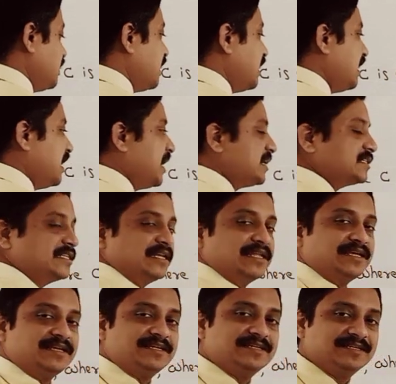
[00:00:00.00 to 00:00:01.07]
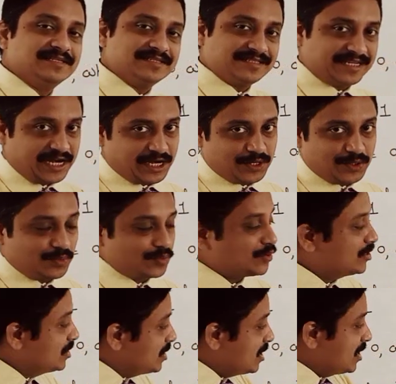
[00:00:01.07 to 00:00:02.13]
and lastly that 2.
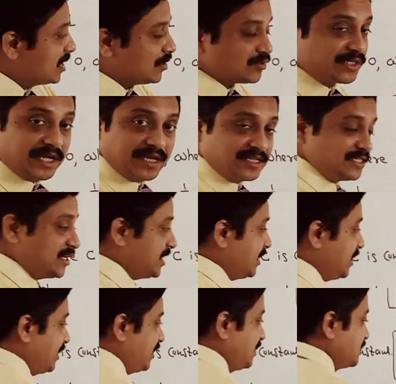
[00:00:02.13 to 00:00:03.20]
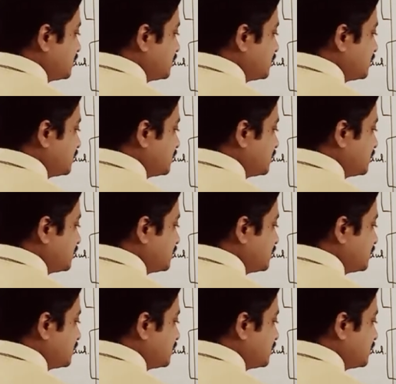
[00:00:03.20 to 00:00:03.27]
Now sec x derivative is